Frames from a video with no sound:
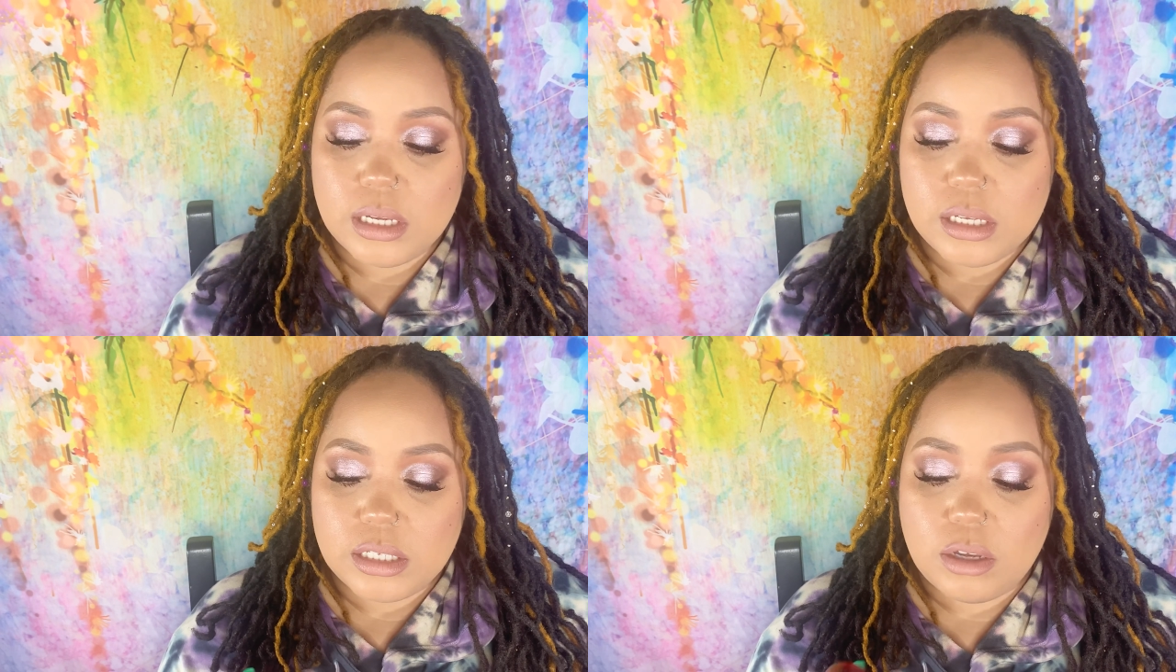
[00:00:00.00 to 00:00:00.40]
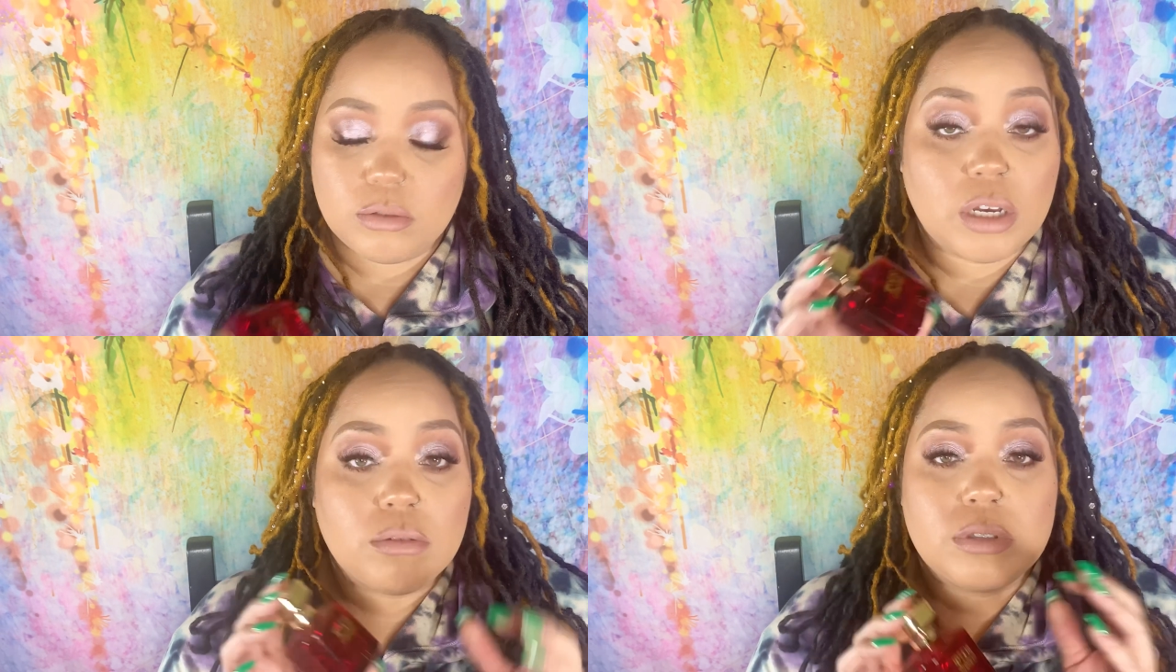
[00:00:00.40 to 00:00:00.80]
So
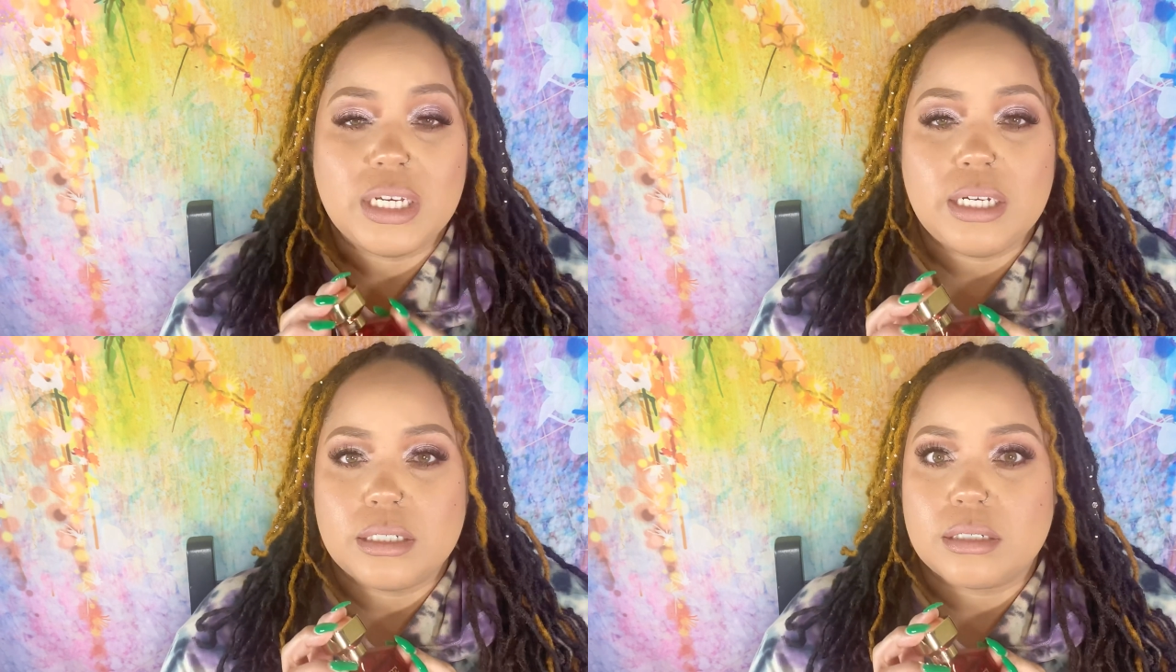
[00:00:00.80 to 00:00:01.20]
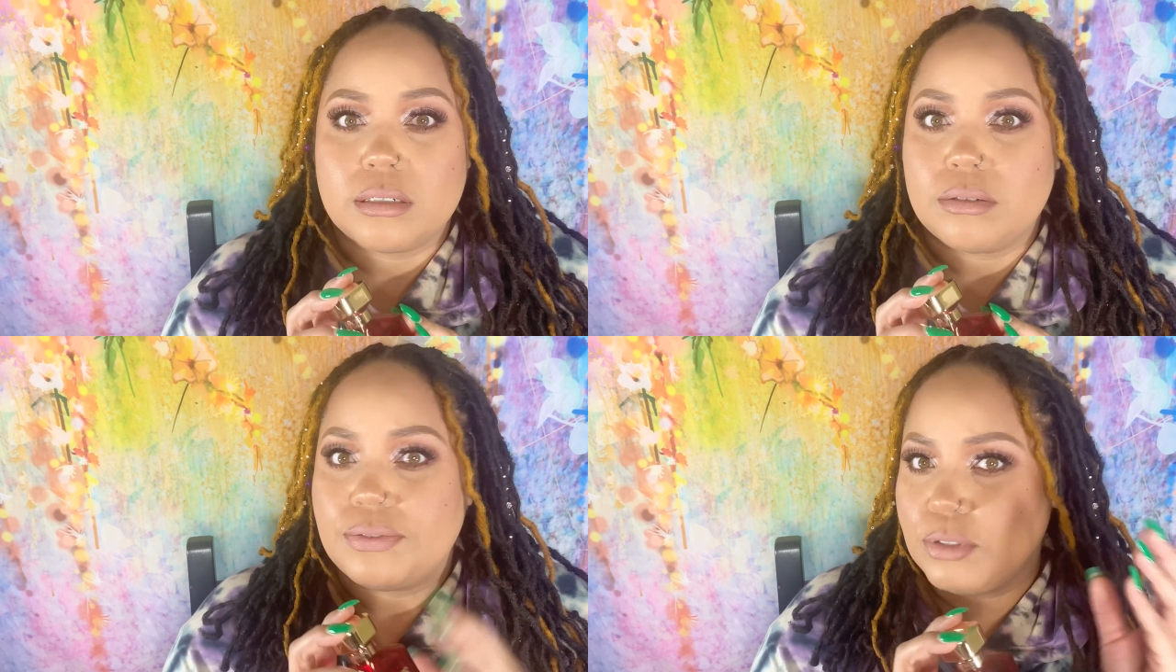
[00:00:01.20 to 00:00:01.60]
don't think
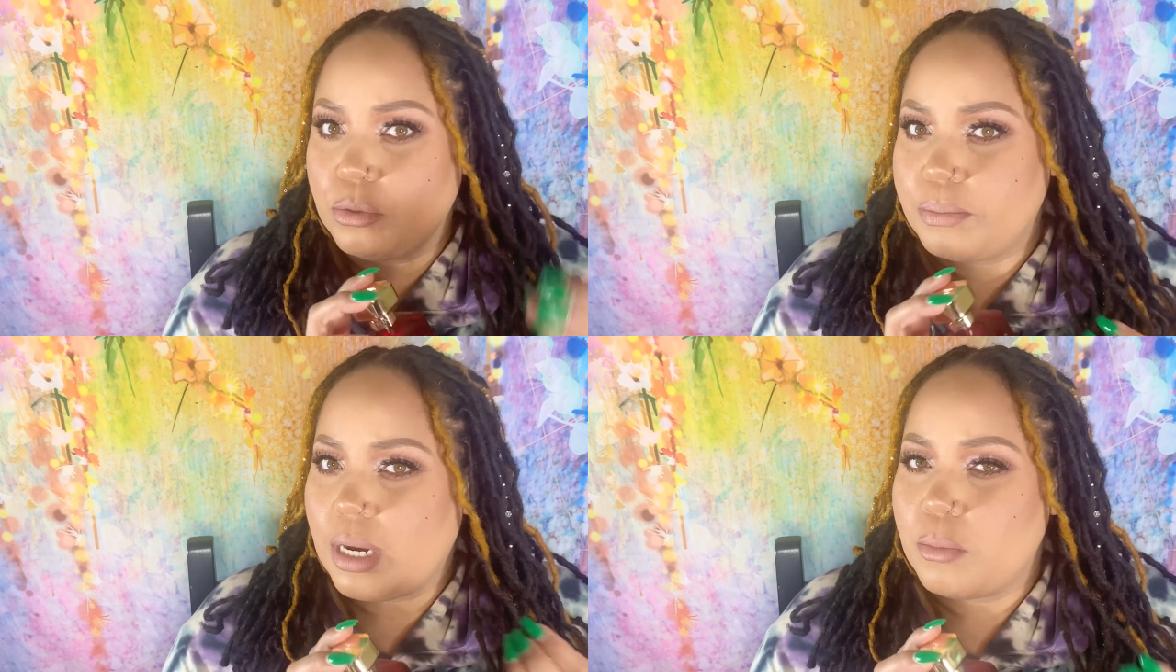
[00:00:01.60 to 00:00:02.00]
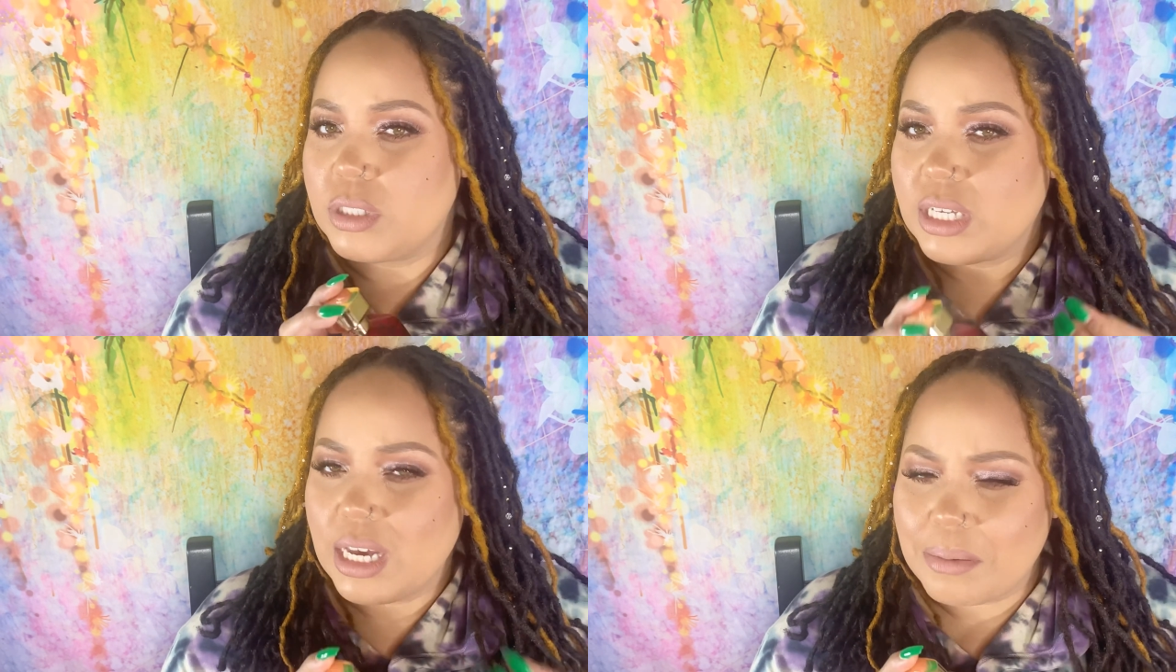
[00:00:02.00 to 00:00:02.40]
fruit bomb
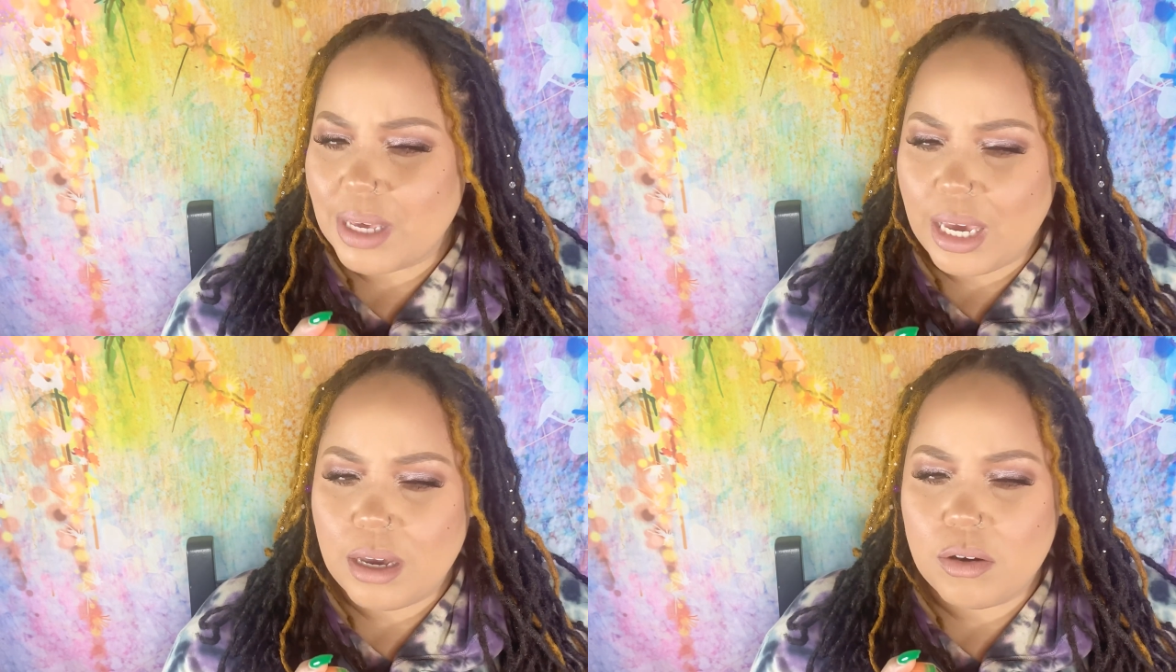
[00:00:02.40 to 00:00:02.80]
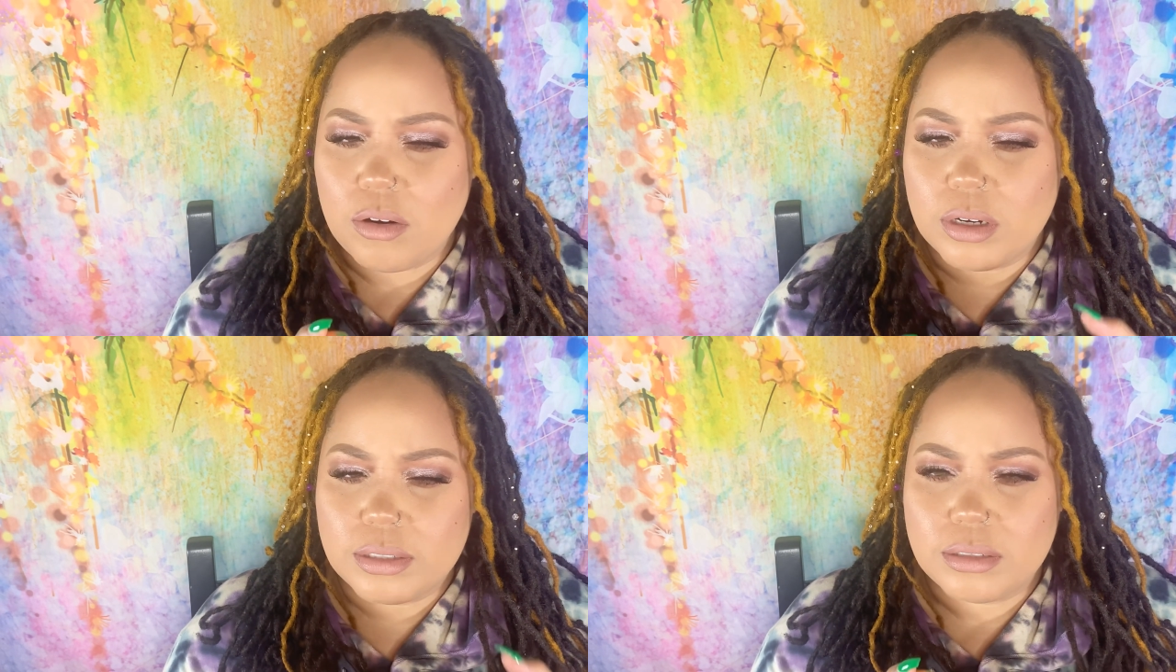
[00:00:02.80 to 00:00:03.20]
with cupcake
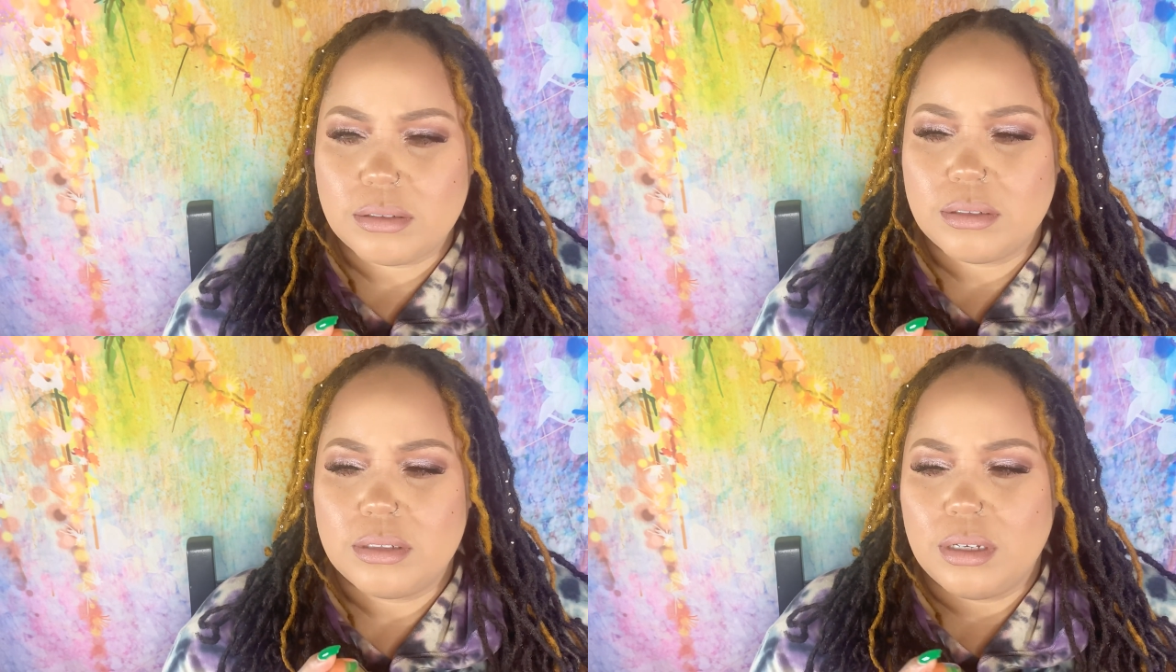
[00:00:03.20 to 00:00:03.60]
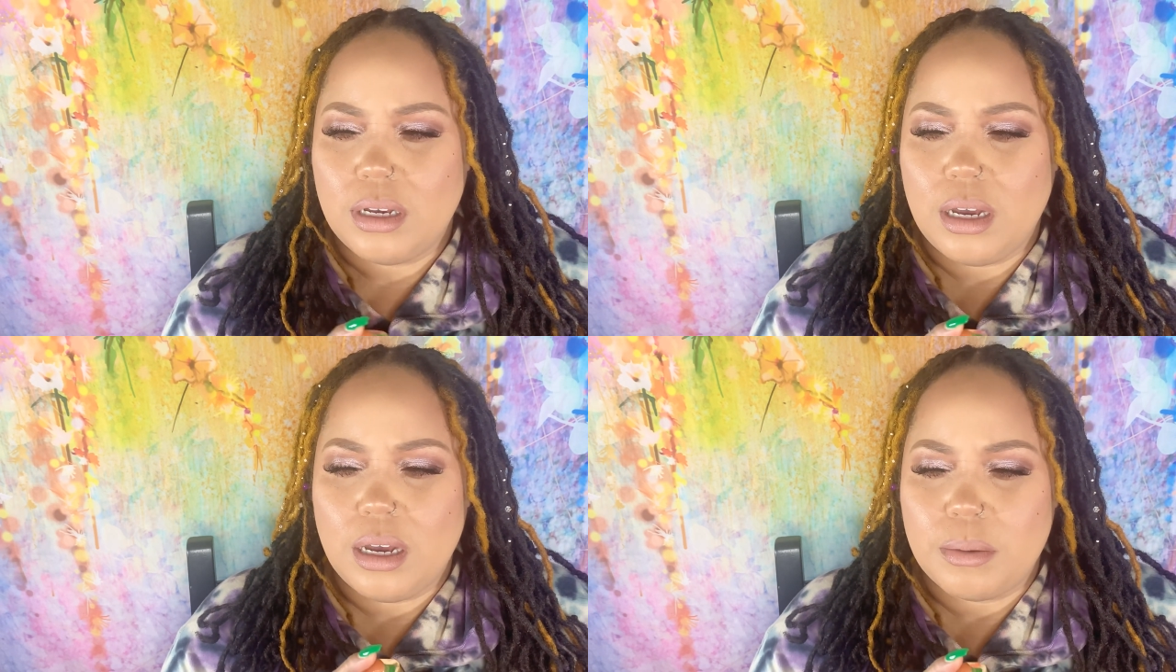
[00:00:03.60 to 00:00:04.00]
or
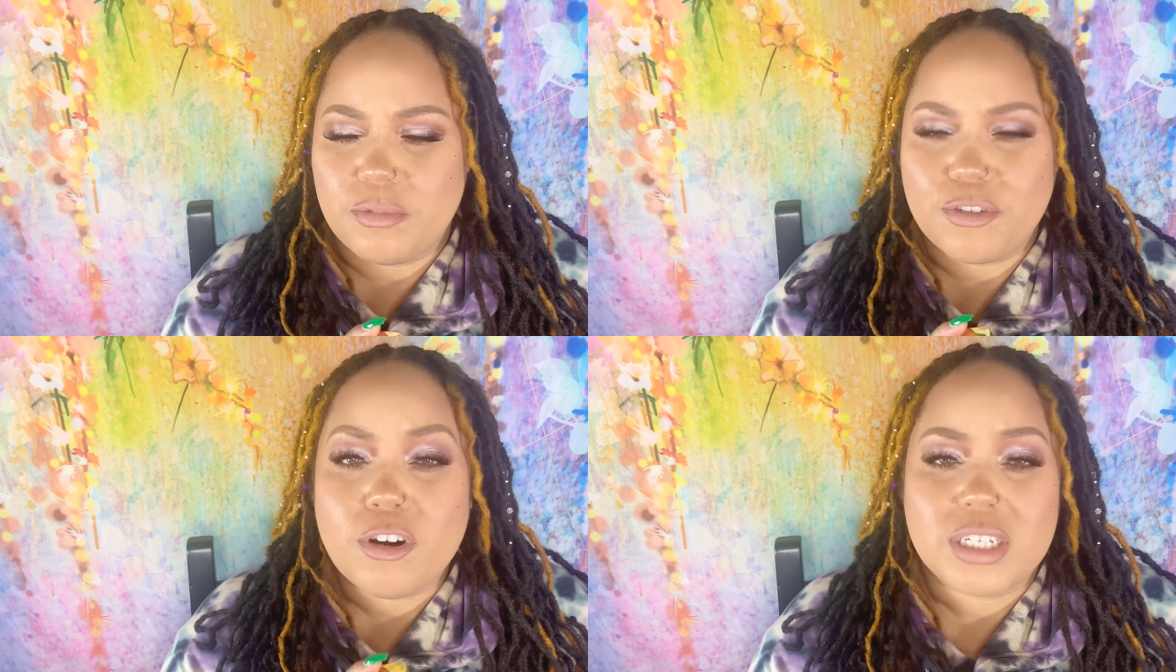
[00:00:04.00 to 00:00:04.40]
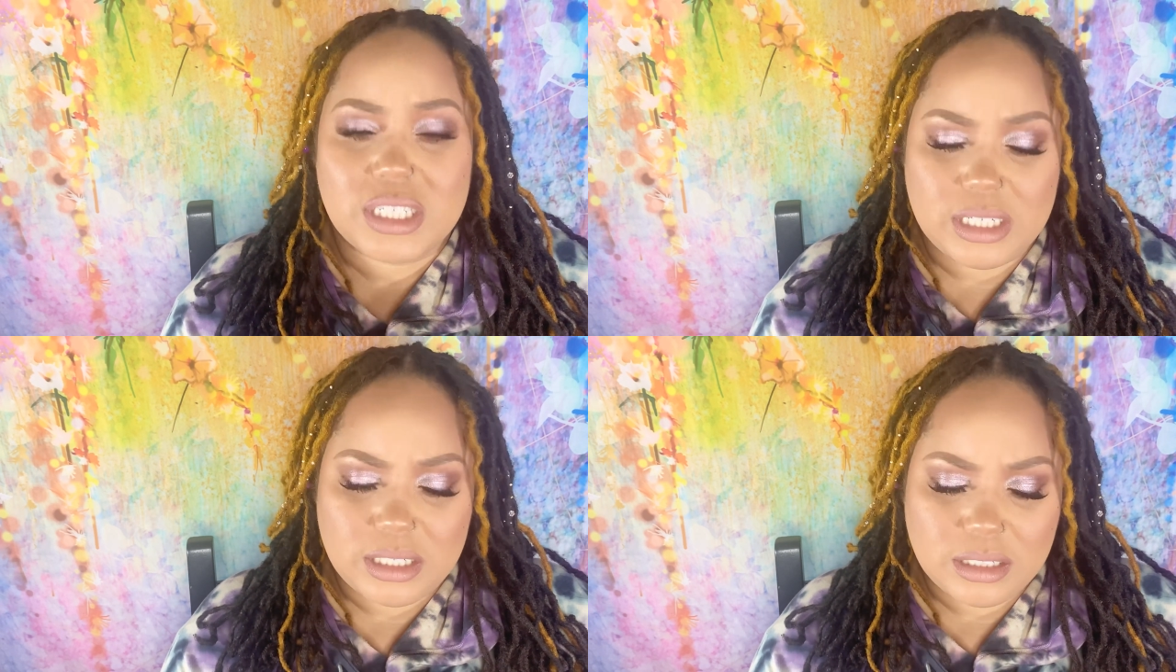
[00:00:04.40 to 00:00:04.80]

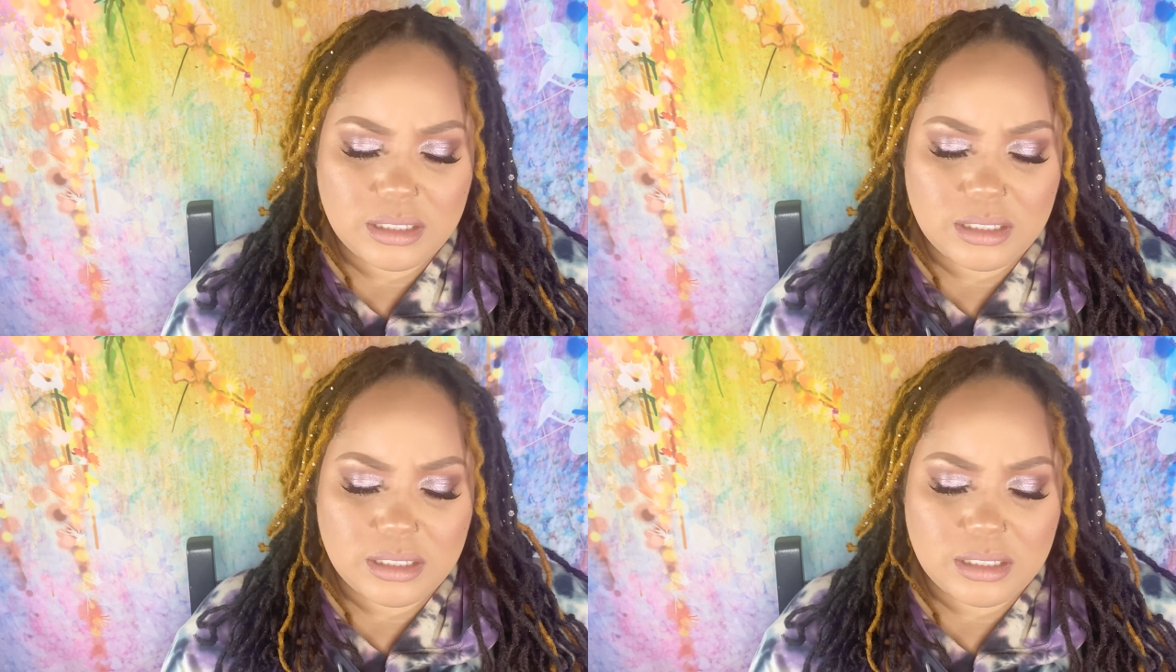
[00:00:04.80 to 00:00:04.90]
frosting.